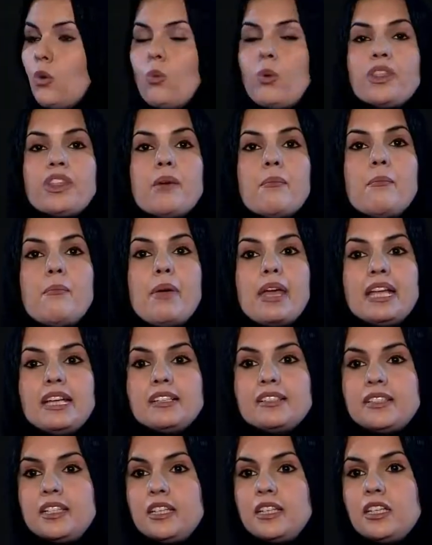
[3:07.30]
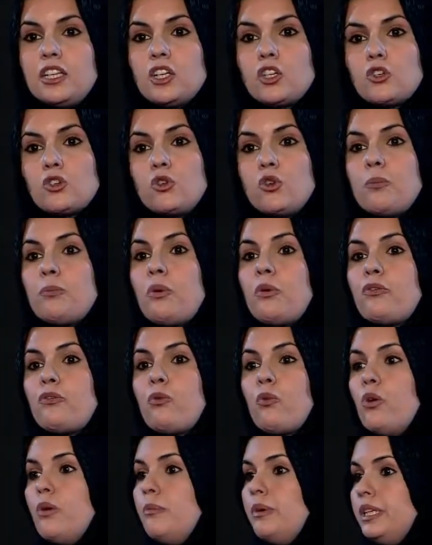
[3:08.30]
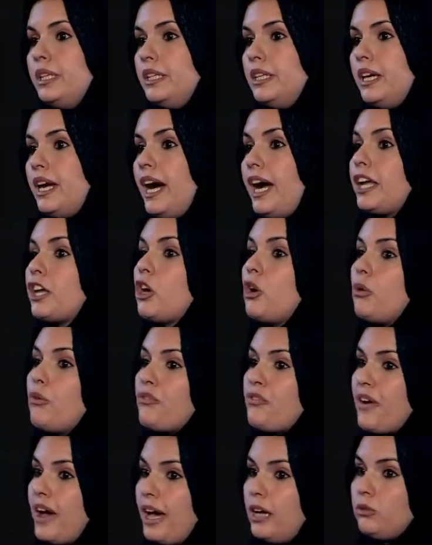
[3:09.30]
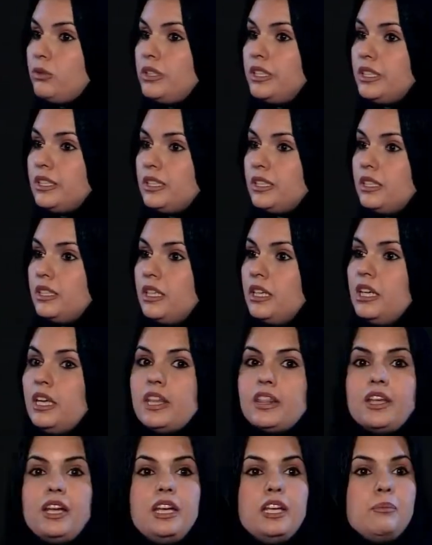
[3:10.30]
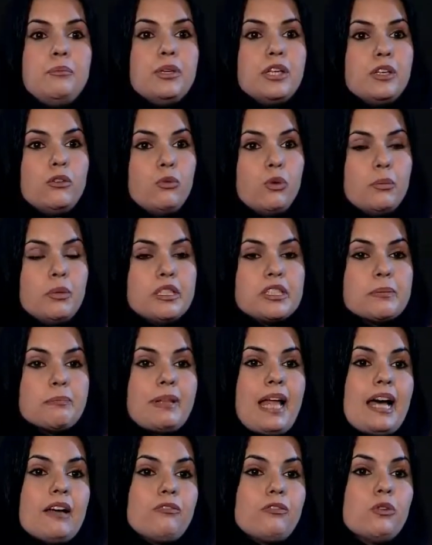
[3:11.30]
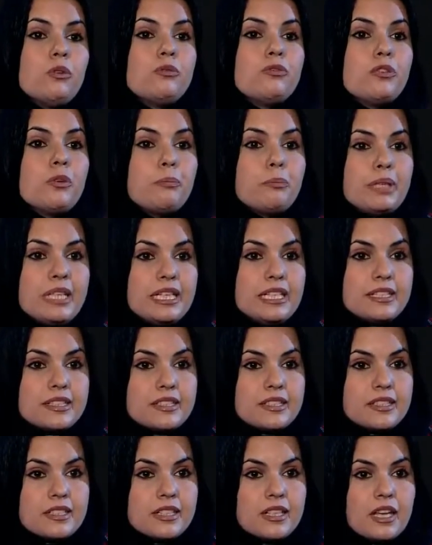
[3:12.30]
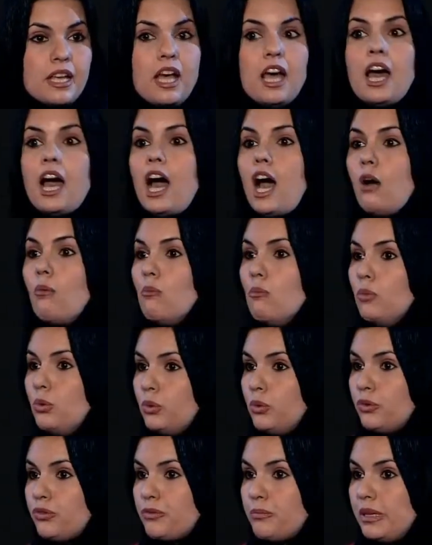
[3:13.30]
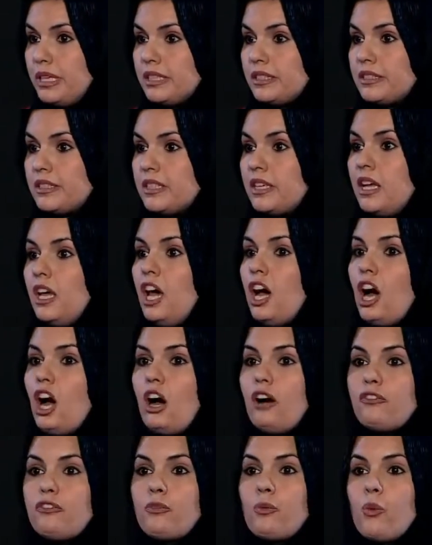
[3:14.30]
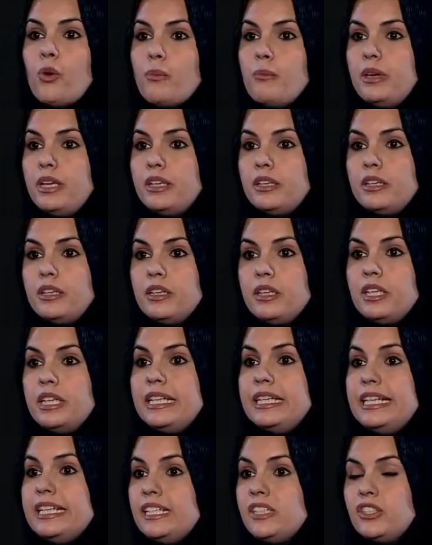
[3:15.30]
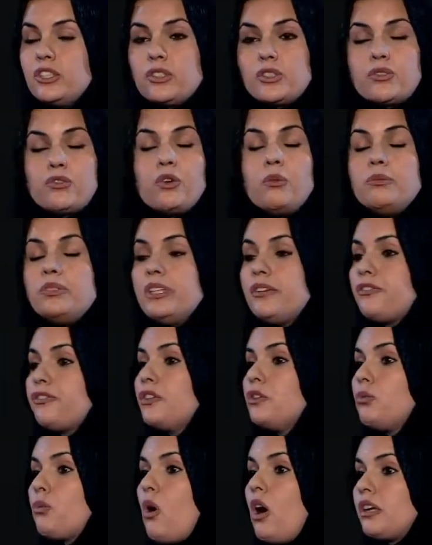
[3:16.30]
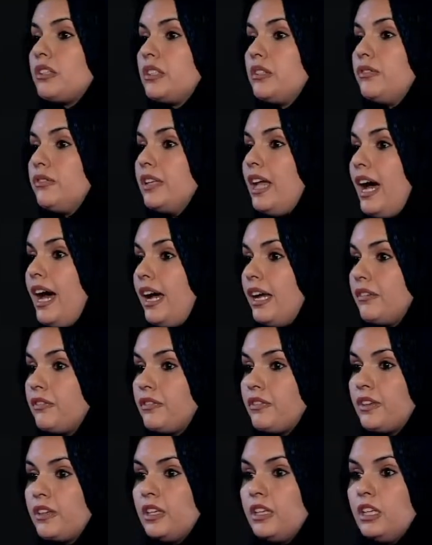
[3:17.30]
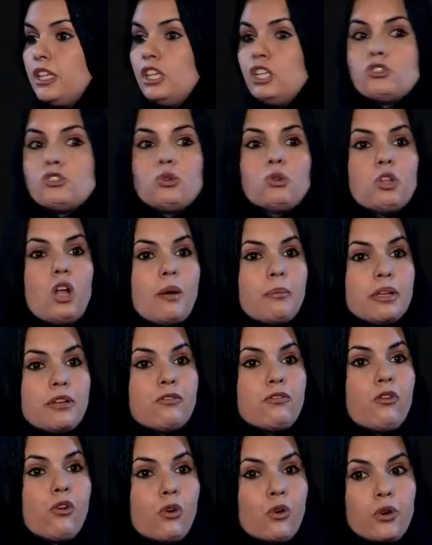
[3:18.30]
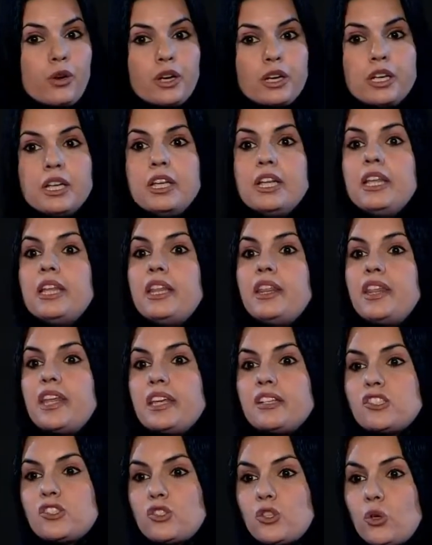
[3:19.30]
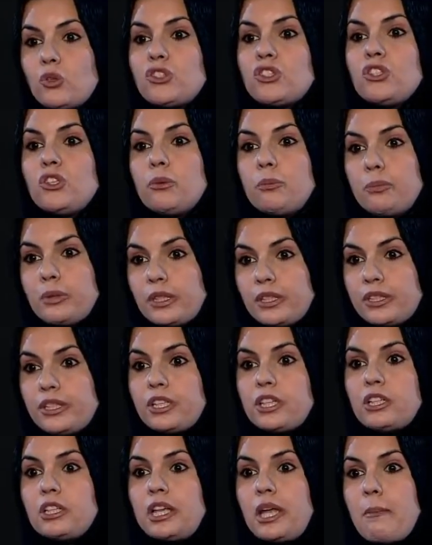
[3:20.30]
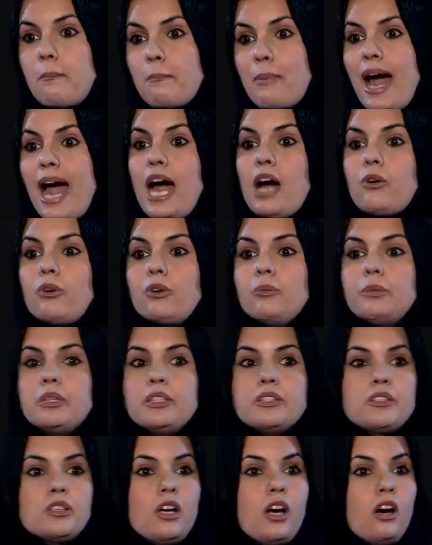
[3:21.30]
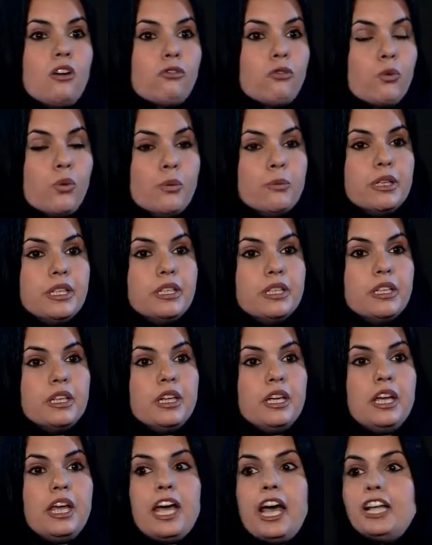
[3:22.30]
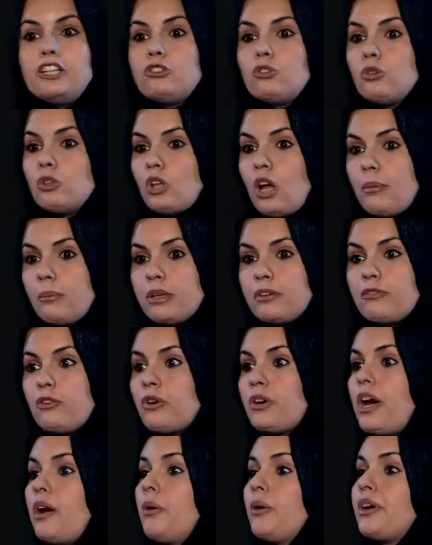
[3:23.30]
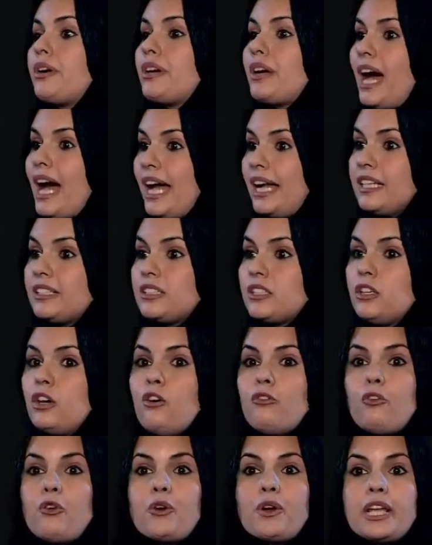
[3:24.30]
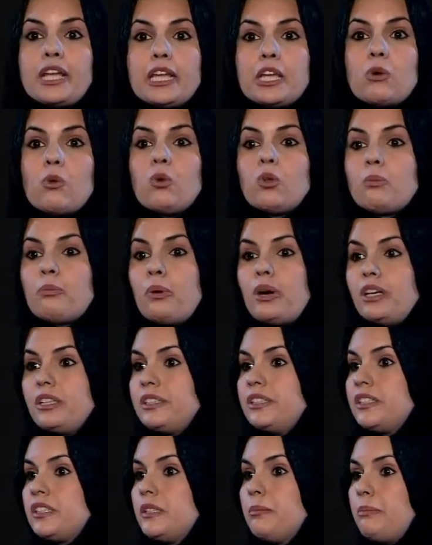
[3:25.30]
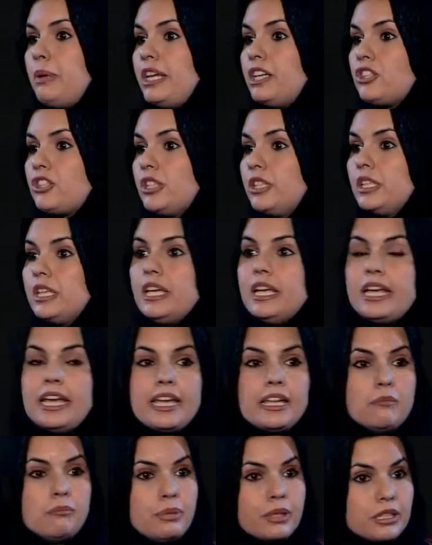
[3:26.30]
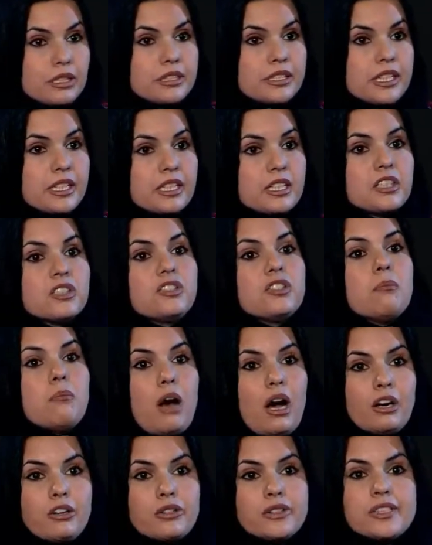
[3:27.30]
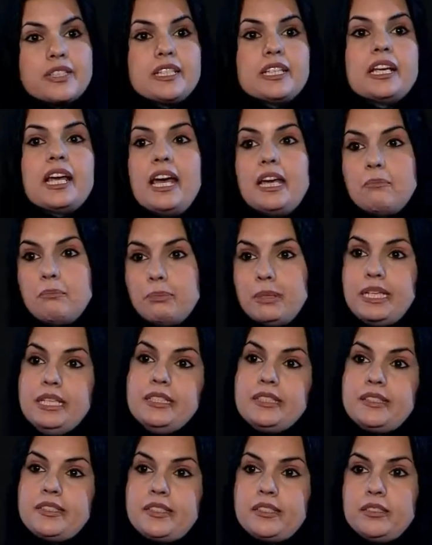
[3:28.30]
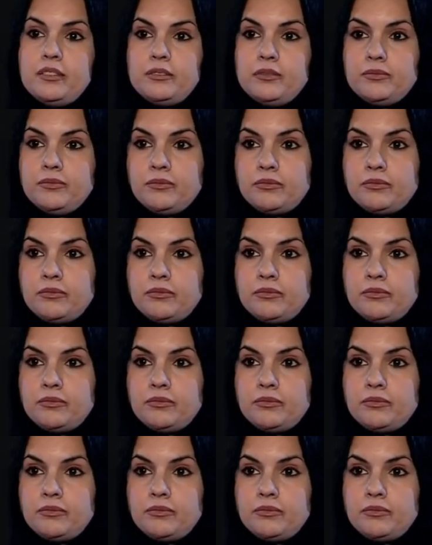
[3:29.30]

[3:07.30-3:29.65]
with an amazing group of women. I co-founded the Libyan Women's Platform for Peace, a movement of women leaders from different walks of life to lobby for the socio-political empowerment of women and to lobby for our right for equal participation in building democracy and peace.